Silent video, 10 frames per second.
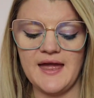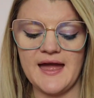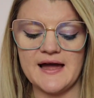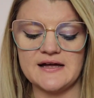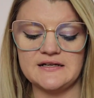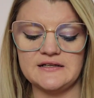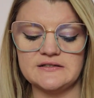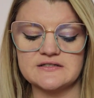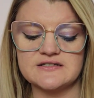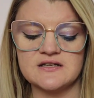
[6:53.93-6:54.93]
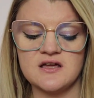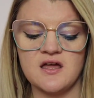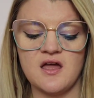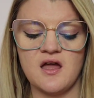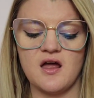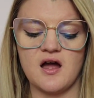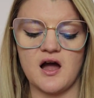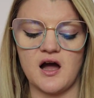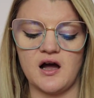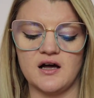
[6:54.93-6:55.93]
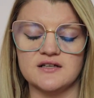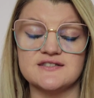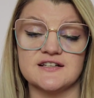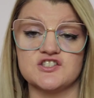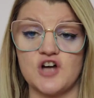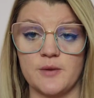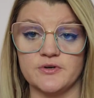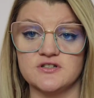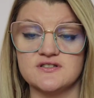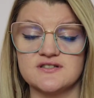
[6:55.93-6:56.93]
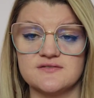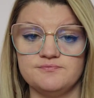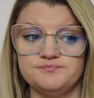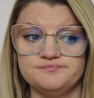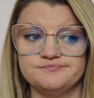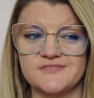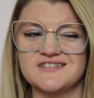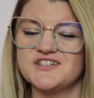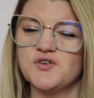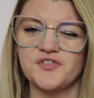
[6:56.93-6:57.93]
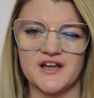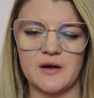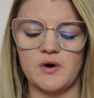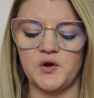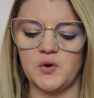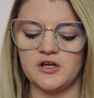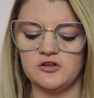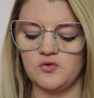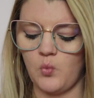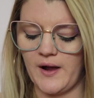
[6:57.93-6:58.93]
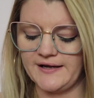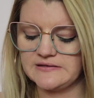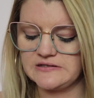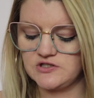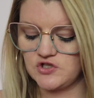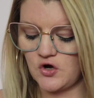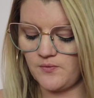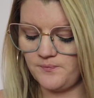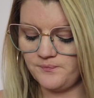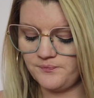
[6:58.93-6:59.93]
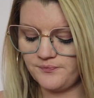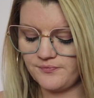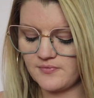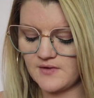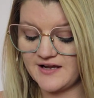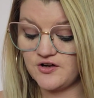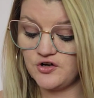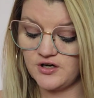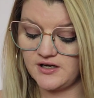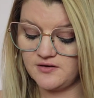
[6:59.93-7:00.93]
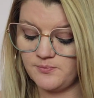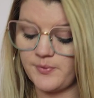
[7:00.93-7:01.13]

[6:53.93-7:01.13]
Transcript: and uh, six toppers because I don't think I want to include white. So I could,